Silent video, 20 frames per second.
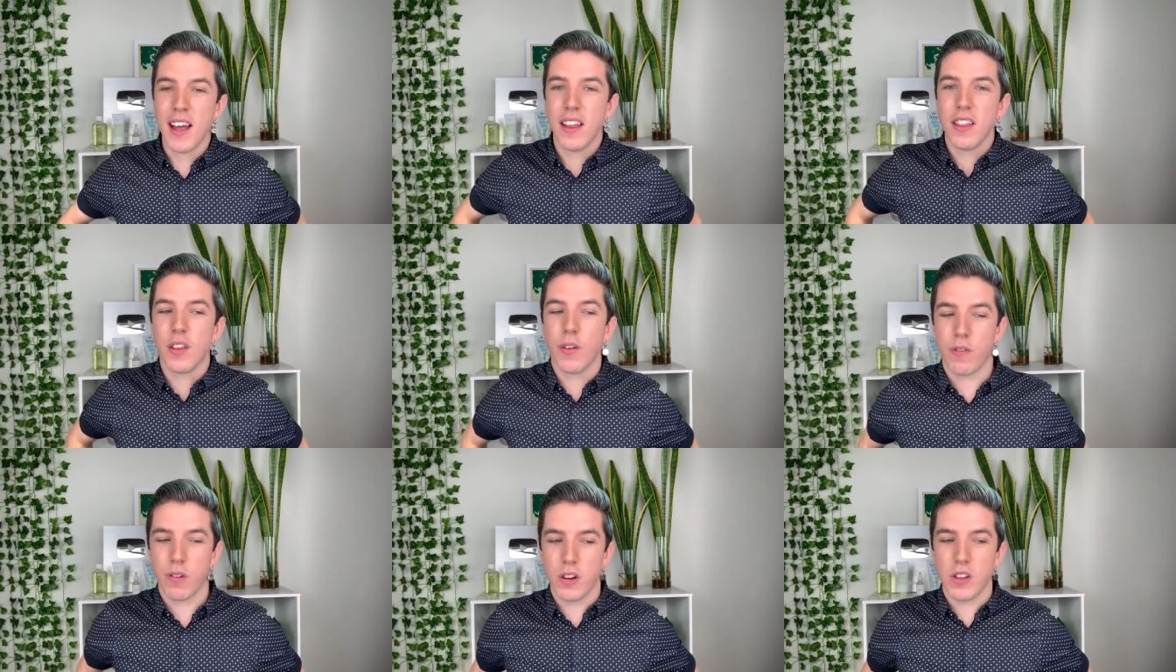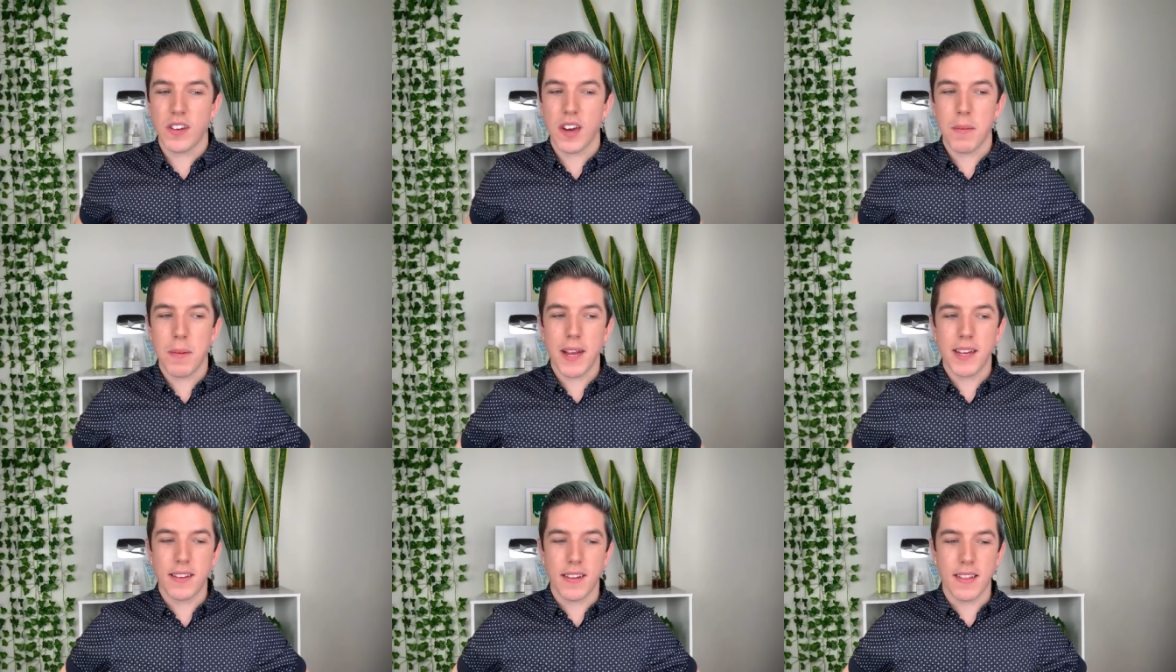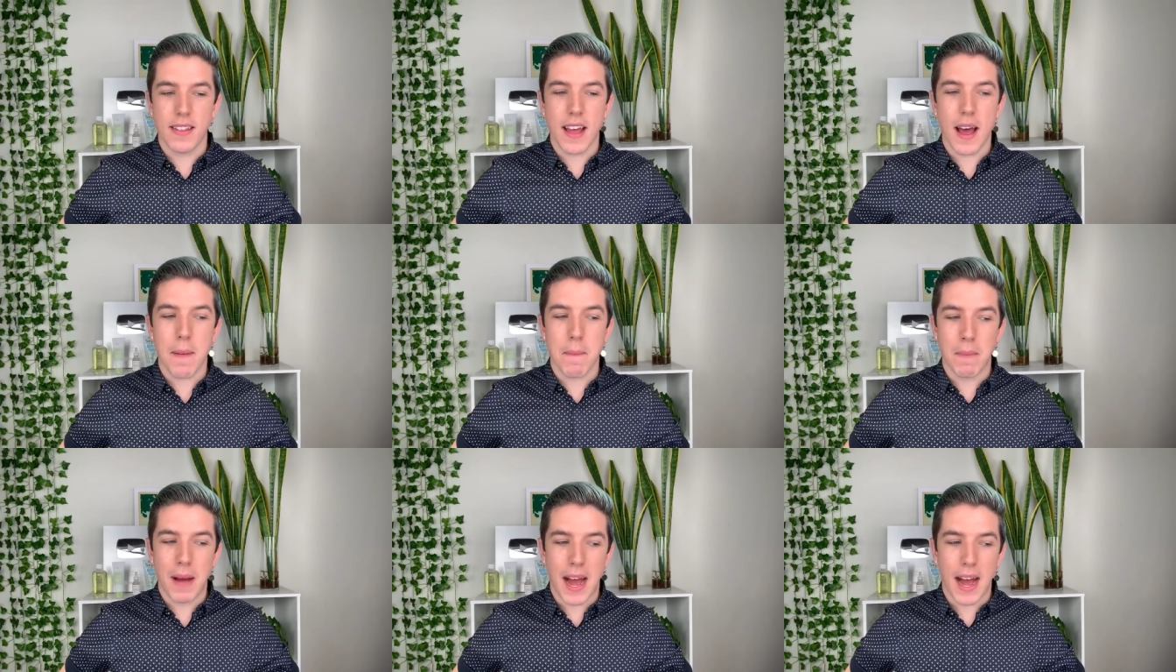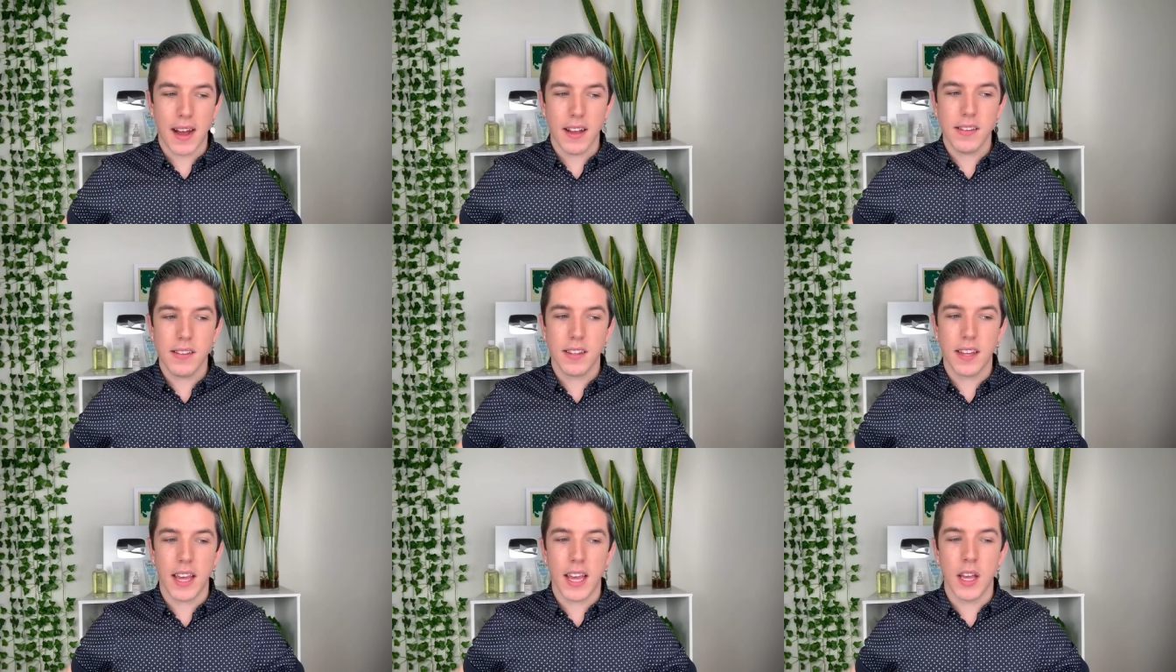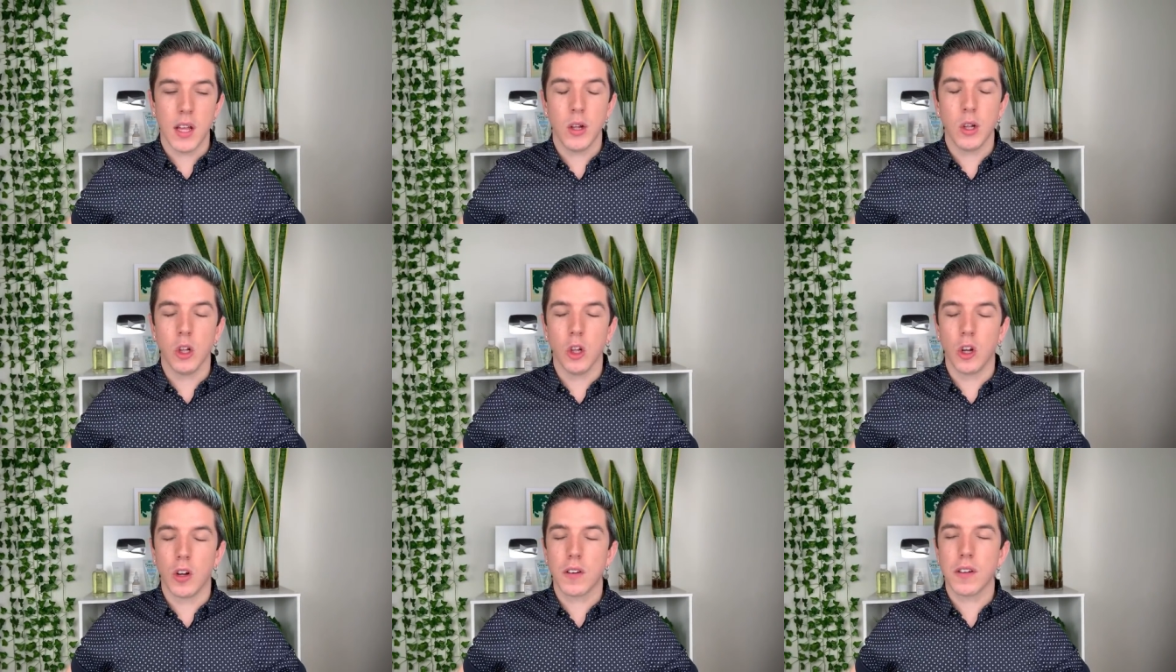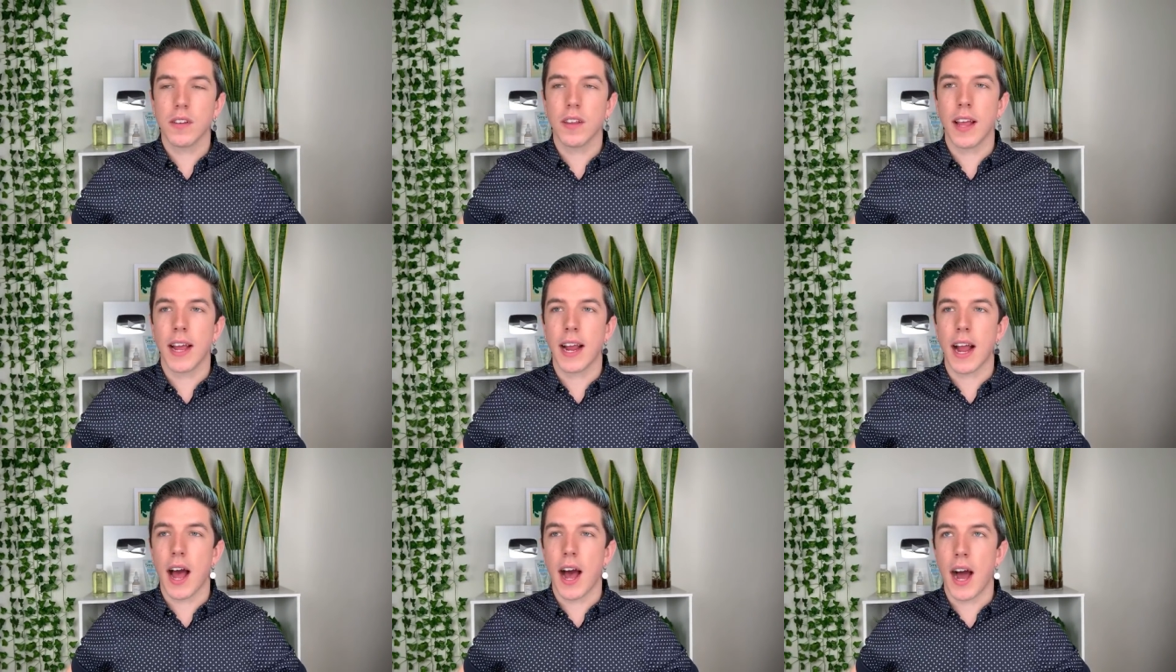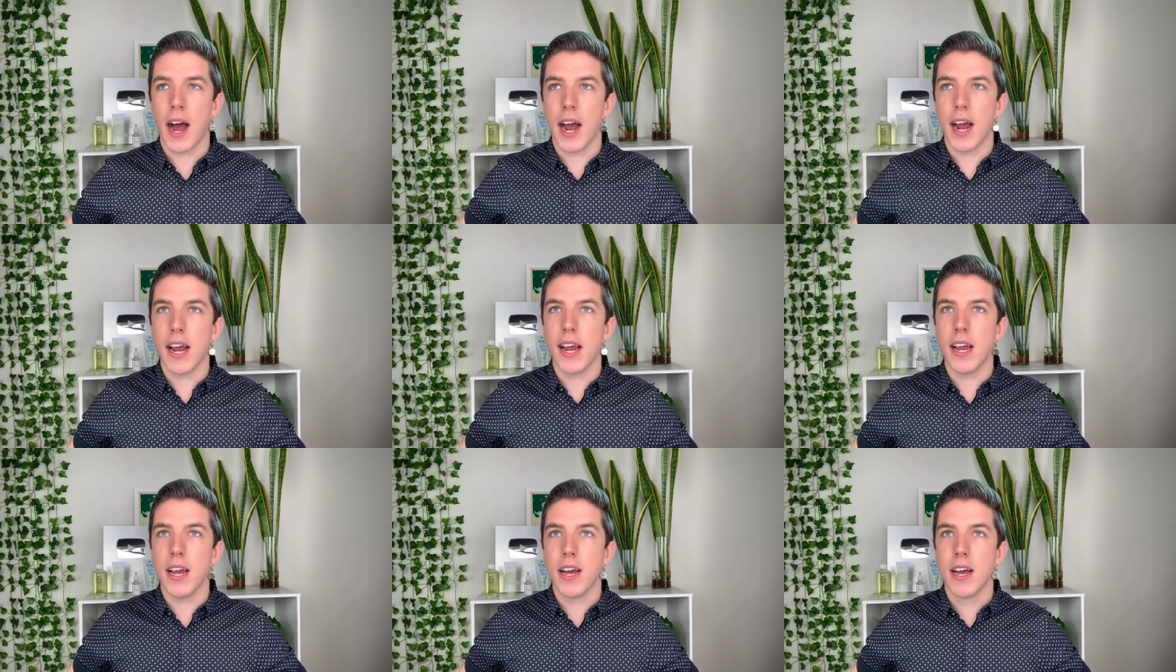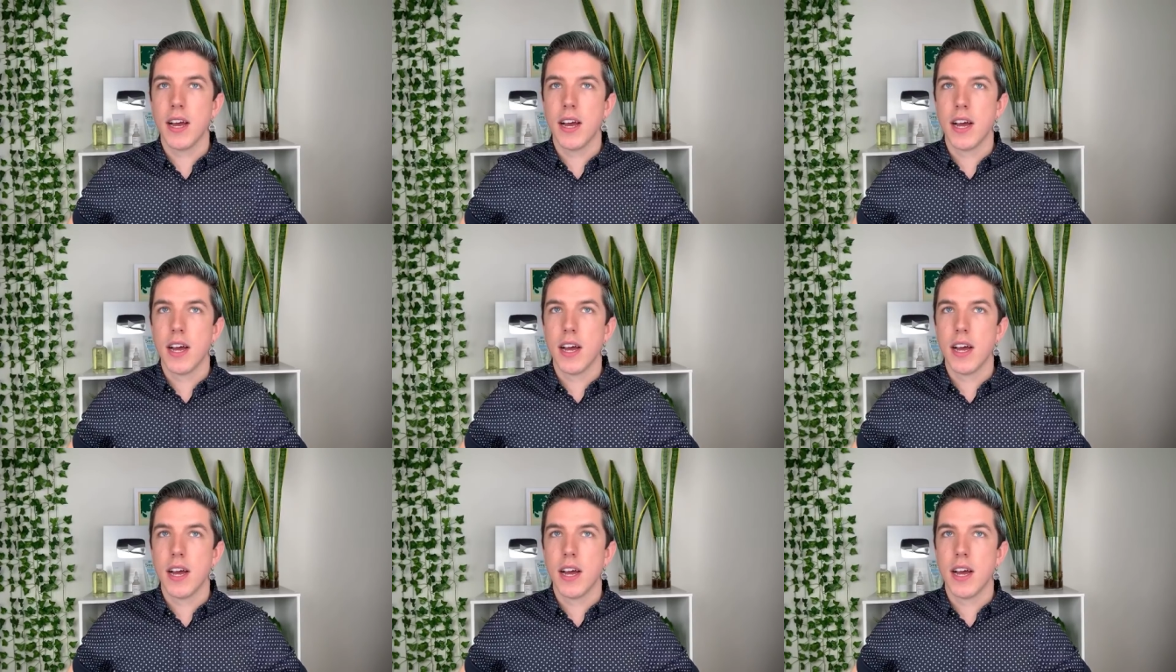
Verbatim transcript: The first time I did that mask, it looked like I